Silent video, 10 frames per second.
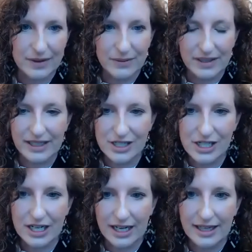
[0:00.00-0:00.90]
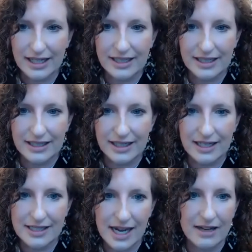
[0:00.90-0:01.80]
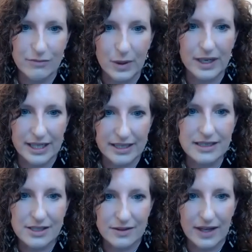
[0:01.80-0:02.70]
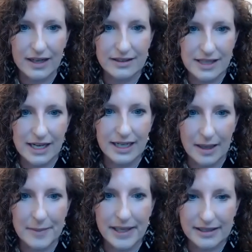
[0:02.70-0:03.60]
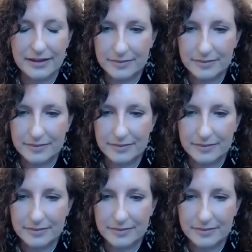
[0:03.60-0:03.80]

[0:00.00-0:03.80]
with religion, I think, and, and dive more into that dynamic.